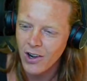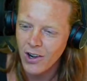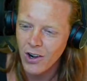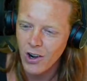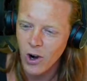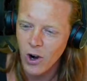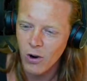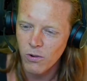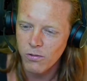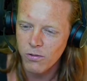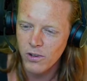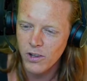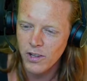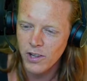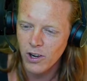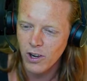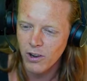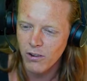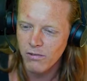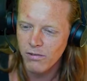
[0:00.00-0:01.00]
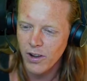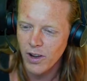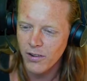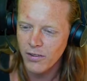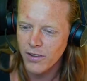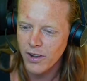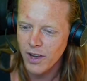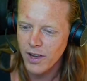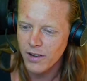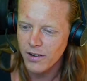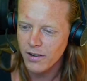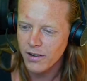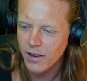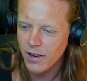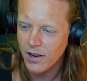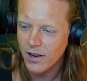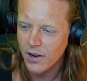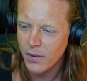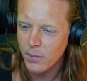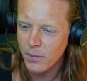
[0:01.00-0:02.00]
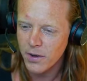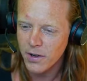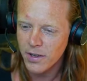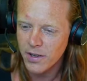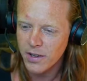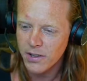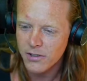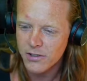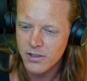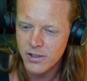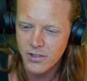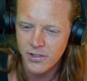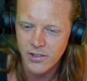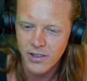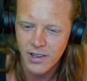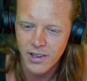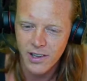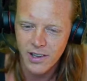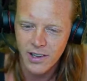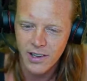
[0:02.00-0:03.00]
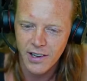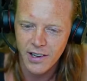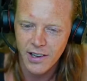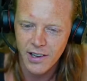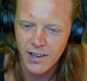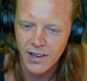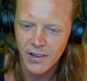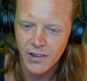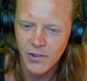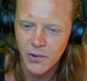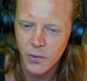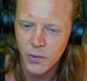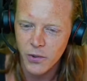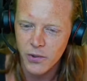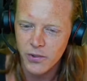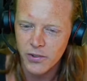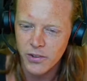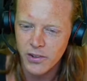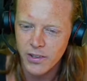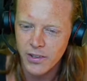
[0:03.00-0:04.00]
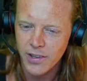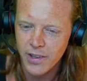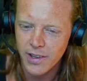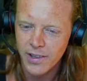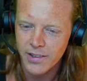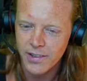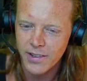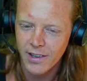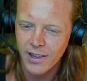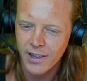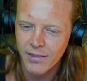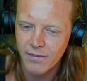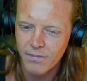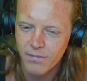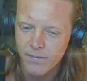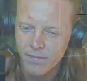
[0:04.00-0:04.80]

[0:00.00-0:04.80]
hopefully y'all found that pretty interesting, and we'll see you next time.